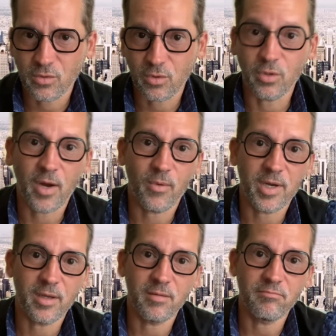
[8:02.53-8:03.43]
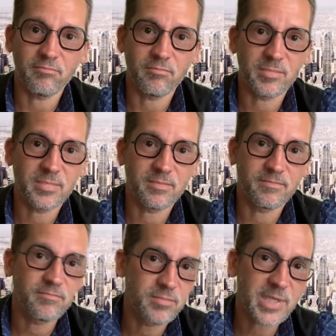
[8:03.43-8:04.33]
Or do I want to
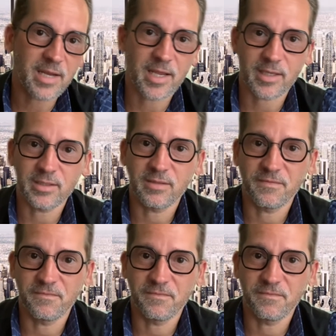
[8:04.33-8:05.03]
10x?